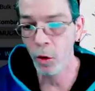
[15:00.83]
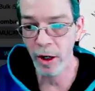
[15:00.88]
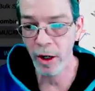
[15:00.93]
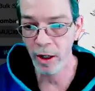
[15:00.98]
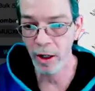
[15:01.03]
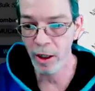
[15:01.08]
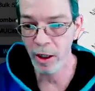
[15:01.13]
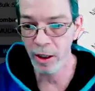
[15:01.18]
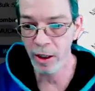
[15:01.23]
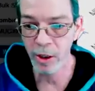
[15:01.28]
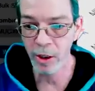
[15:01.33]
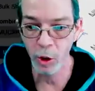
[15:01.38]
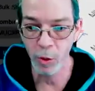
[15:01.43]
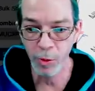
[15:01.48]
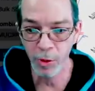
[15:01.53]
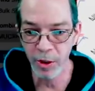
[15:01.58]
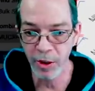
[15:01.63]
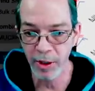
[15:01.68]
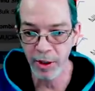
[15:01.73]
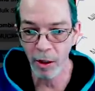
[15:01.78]
a good
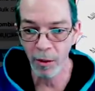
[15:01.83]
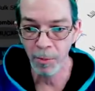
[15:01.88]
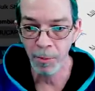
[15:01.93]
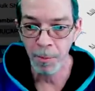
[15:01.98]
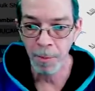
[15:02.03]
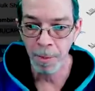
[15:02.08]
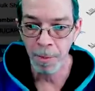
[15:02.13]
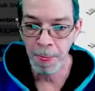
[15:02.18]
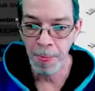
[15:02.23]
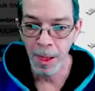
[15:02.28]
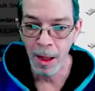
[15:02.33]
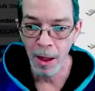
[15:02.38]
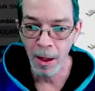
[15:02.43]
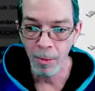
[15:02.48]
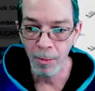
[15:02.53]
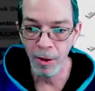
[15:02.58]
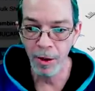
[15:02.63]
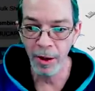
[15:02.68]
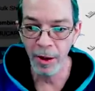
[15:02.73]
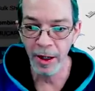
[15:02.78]
supercell.
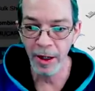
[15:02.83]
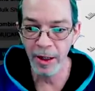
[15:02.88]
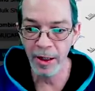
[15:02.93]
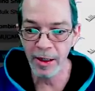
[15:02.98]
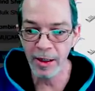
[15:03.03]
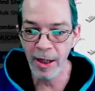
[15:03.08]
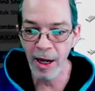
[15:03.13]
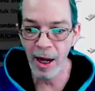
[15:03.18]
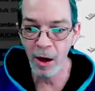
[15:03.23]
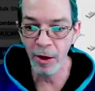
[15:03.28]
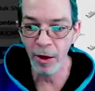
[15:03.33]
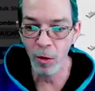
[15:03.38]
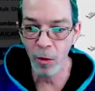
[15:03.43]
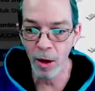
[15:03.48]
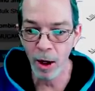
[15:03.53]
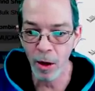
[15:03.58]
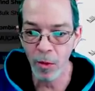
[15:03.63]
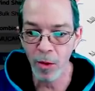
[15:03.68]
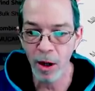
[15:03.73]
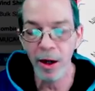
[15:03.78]
But in this county,
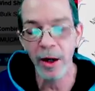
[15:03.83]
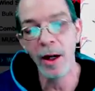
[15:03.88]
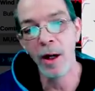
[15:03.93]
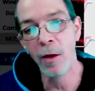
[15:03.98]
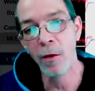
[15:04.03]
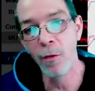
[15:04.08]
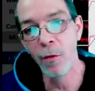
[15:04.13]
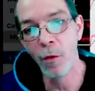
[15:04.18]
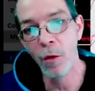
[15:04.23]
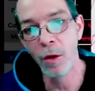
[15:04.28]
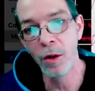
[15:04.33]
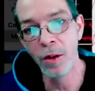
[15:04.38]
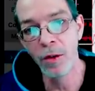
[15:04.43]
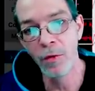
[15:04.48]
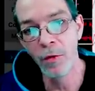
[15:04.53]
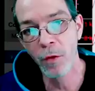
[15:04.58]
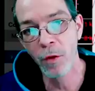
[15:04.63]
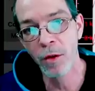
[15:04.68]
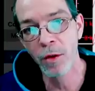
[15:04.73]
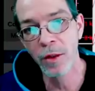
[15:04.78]
right around here for,
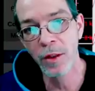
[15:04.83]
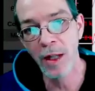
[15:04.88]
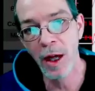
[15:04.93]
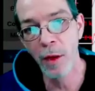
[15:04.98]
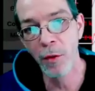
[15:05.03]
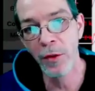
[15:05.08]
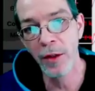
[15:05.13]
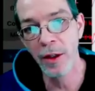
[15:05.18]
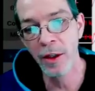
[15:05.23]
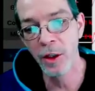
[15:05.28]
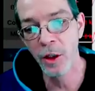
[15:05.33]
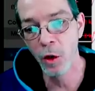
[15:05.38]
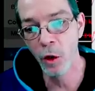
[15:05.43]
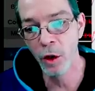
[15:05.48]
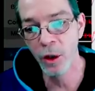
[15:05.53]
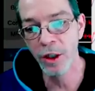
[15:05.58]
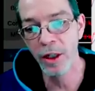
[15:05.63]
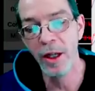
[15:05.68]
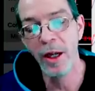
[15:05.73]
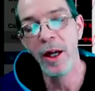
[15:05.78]
for southeast
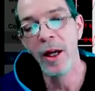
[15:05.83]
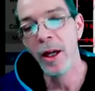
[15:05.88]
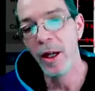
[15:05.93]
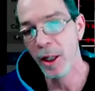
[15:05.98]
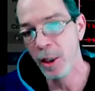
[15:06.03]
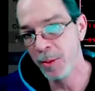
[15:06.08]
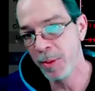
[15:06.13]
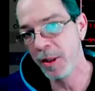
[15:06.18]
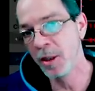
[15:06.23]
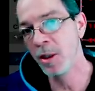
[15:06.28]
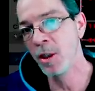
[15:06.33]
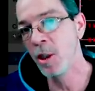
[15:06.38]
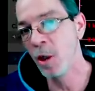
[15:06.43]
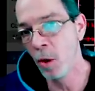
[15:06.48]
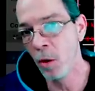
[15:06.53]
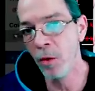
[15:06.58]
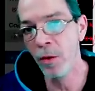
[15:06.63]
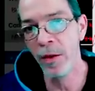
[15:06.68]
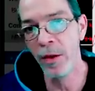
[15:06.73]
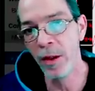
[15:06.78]
Georgia, it's been
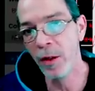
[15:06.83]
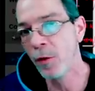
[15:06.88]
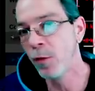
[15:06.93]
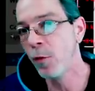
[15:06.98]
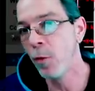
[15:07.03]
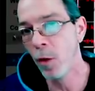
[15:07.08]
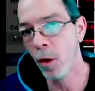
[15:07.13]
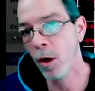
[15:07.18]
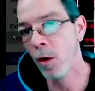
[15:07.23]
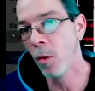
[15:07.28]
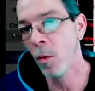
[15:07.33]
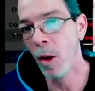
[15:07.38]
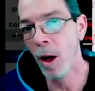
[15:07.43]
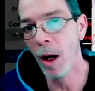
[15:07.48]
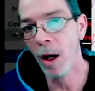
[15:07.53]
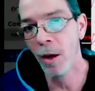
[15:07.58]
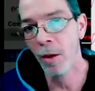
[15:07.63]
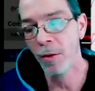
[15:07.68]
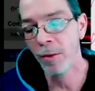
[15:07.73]
showing this for a while.